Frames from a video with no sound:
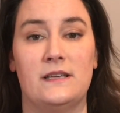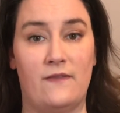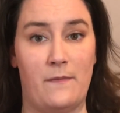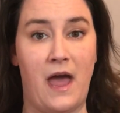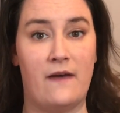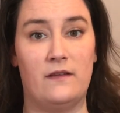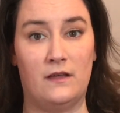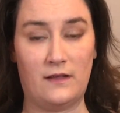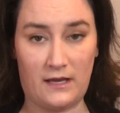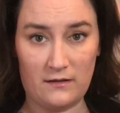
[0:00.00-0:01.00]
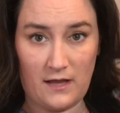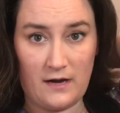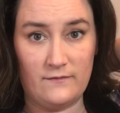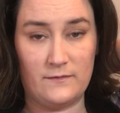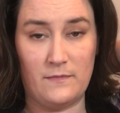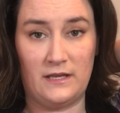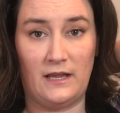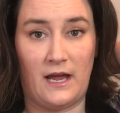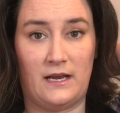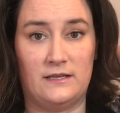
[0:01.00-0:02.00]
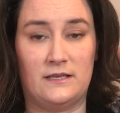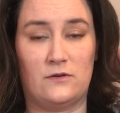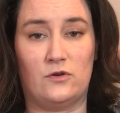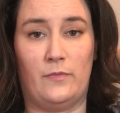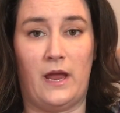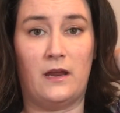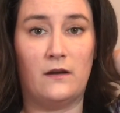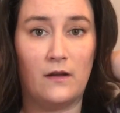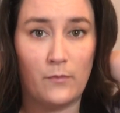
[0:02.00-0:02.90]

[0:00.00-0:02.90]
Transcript: If I'm having a lot of midline central pain,